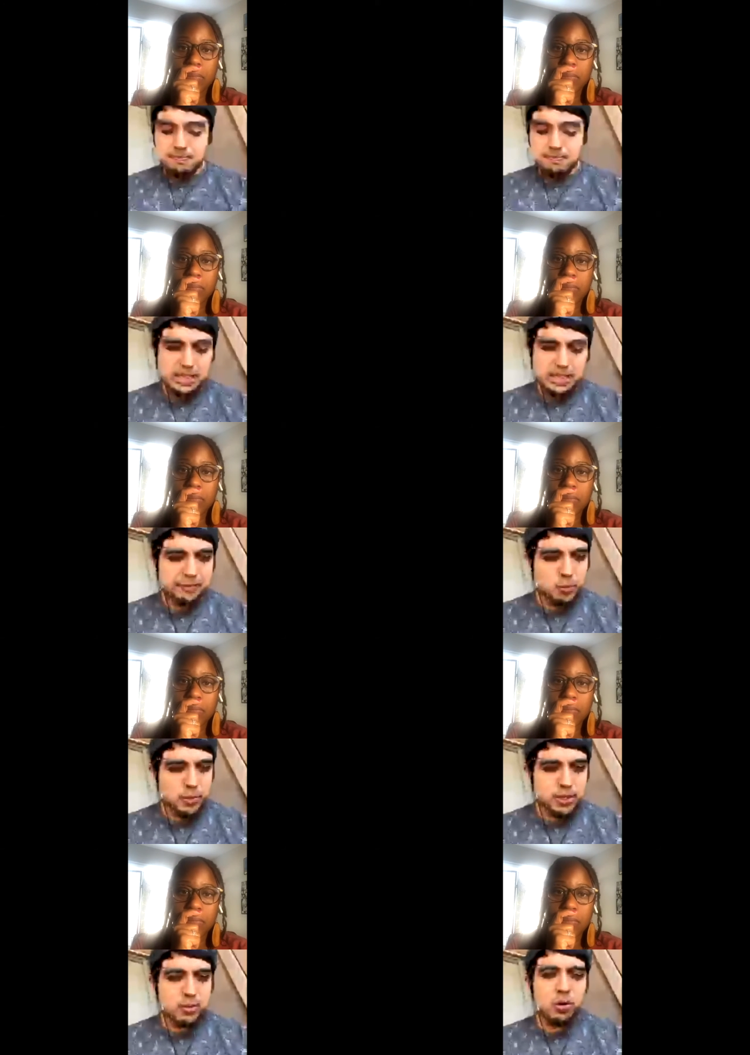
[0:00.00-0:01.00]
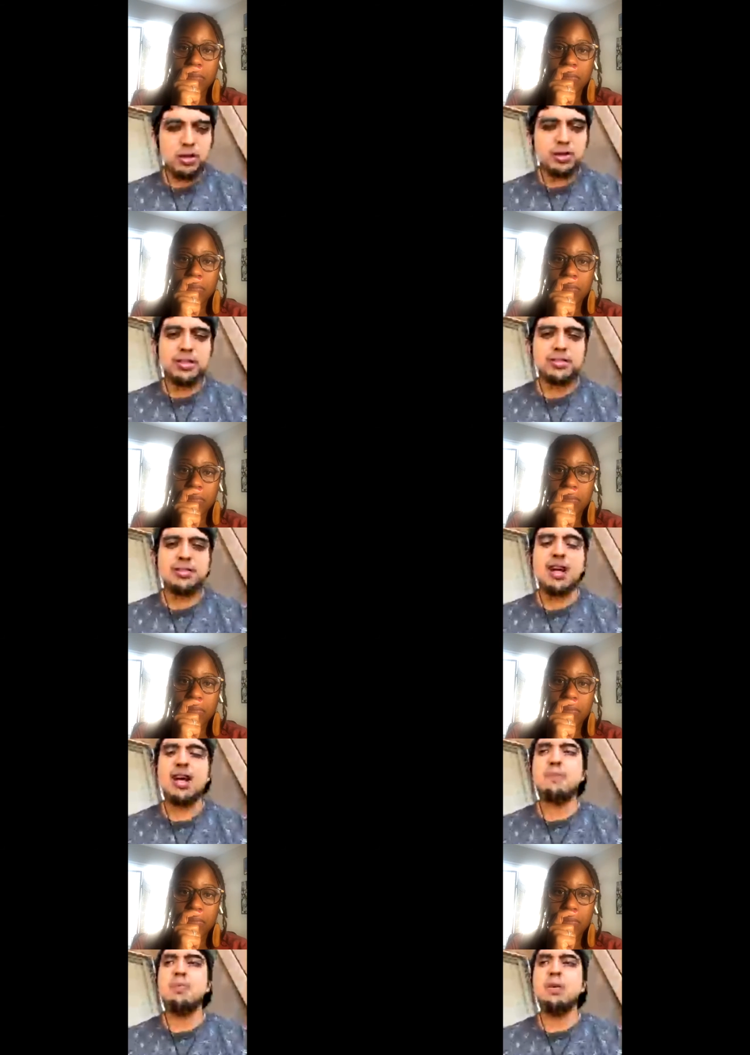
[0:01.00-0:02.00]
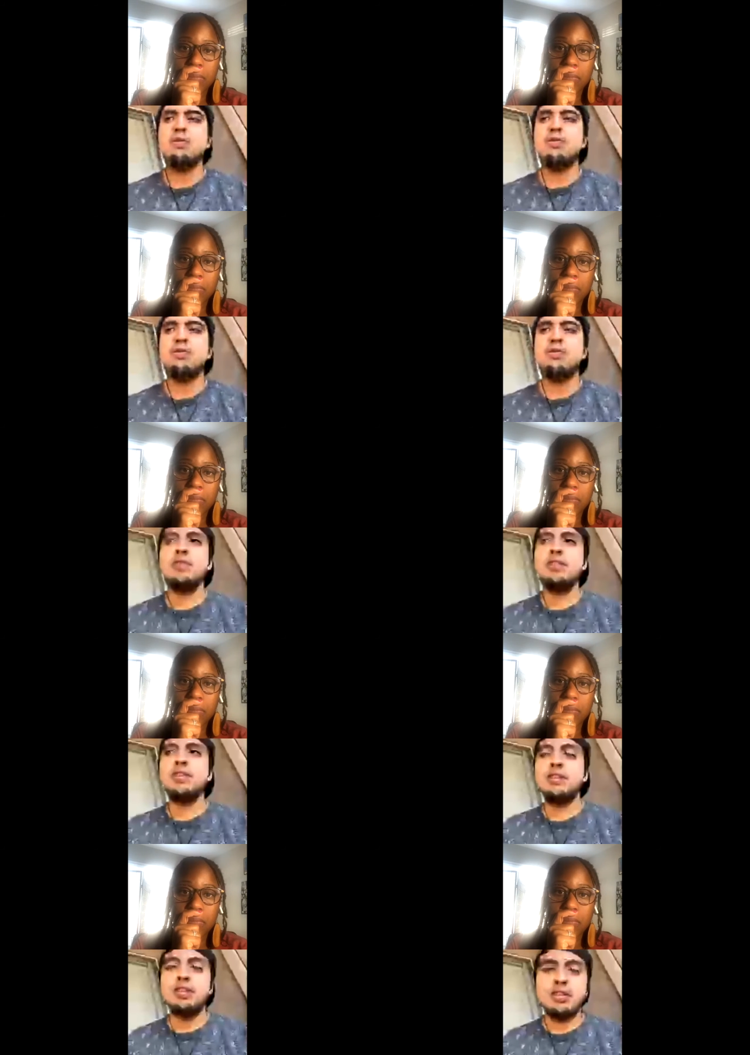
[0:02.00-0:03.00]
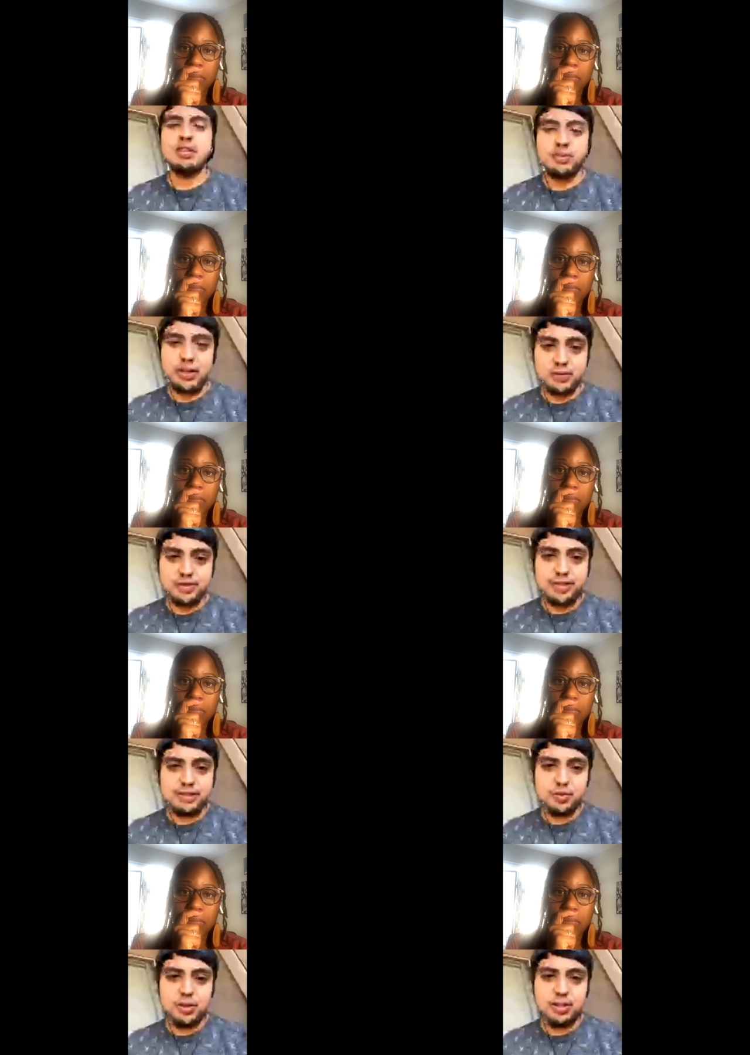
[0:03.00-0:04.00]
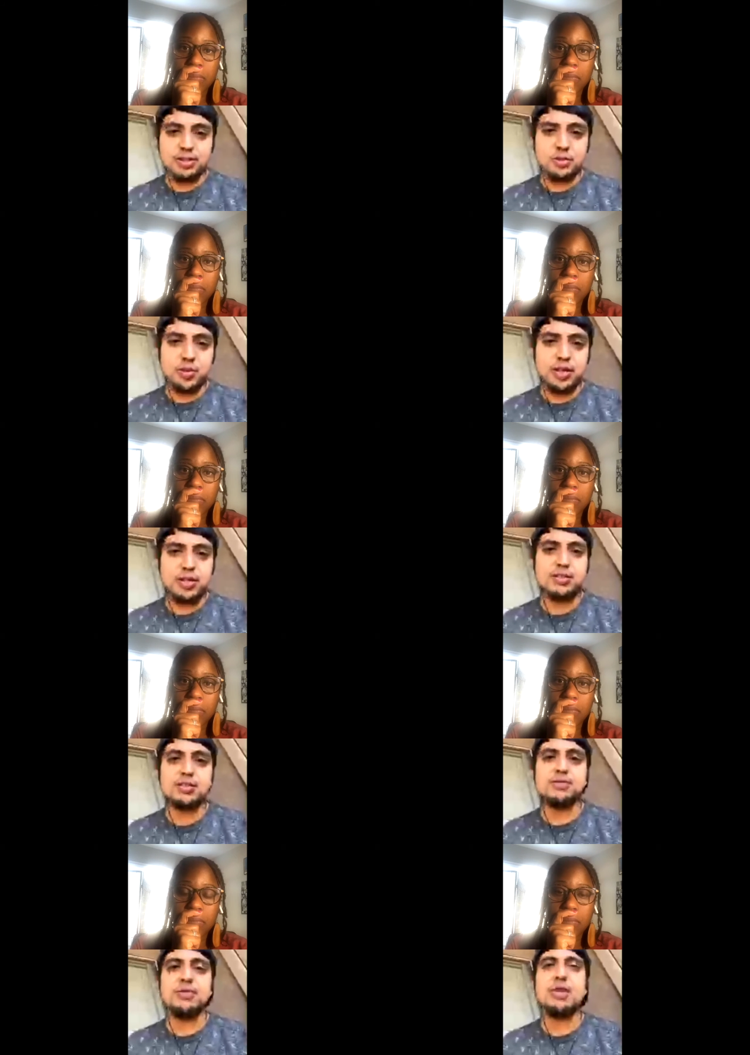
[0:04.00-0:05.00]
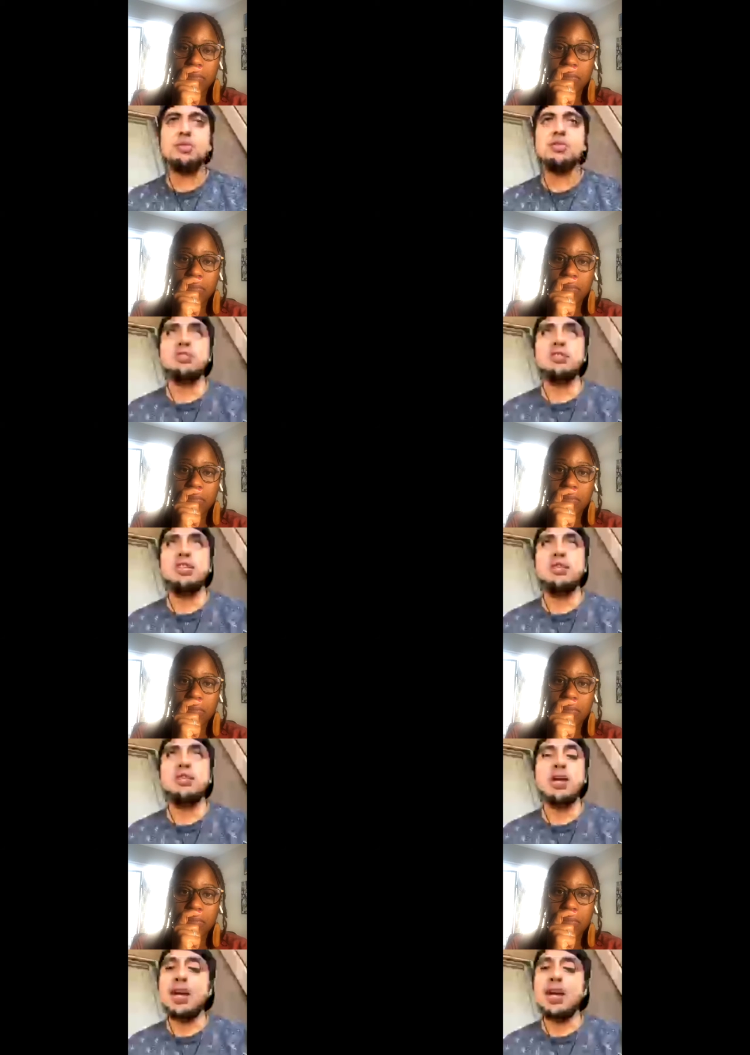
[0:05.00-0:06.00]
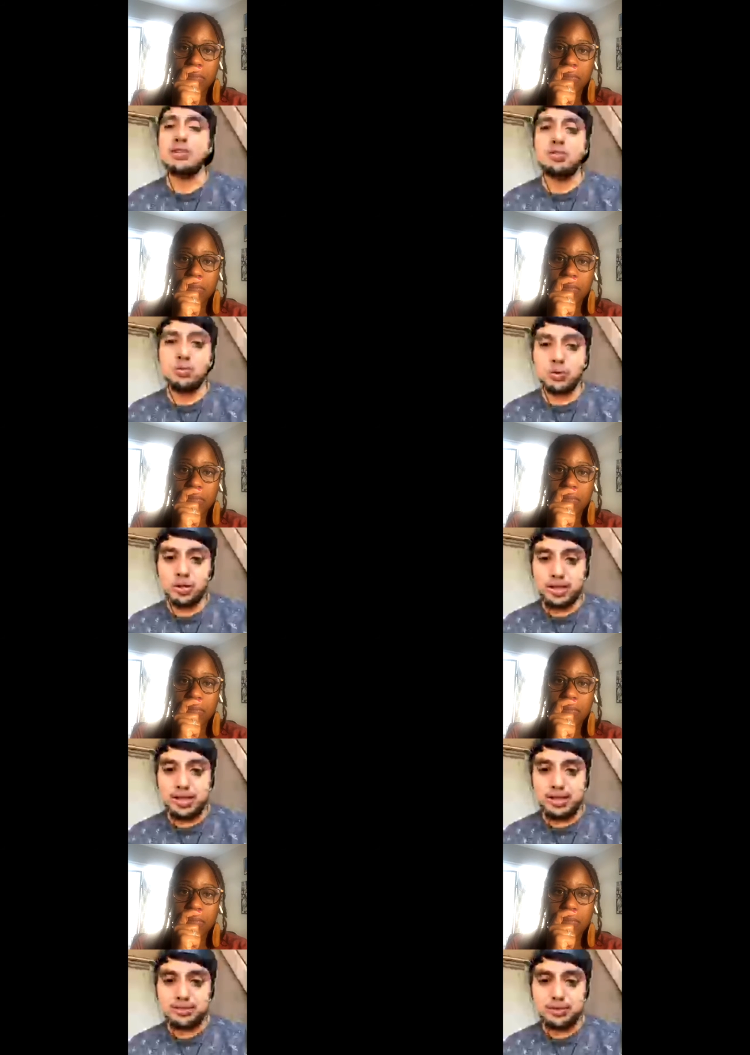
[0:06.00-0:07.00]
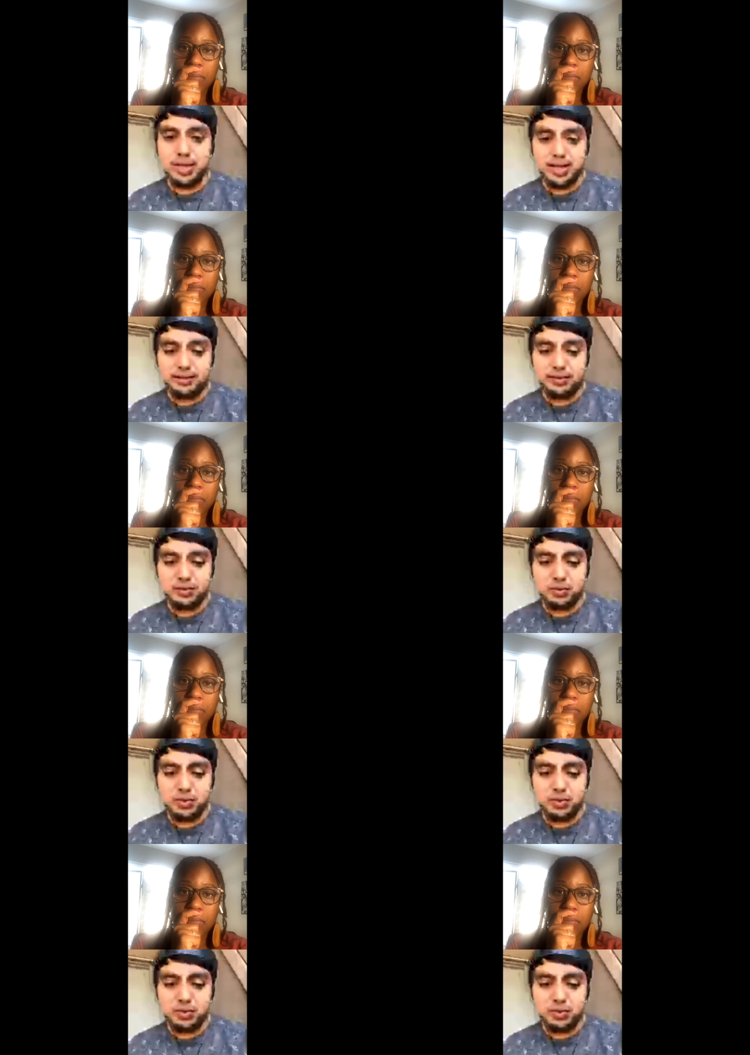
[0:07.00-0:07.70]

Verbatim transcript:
Speaker 1: if you really want this type of this it's a frequency as well because it's awareness it's a frequency you have to do the work guys you have to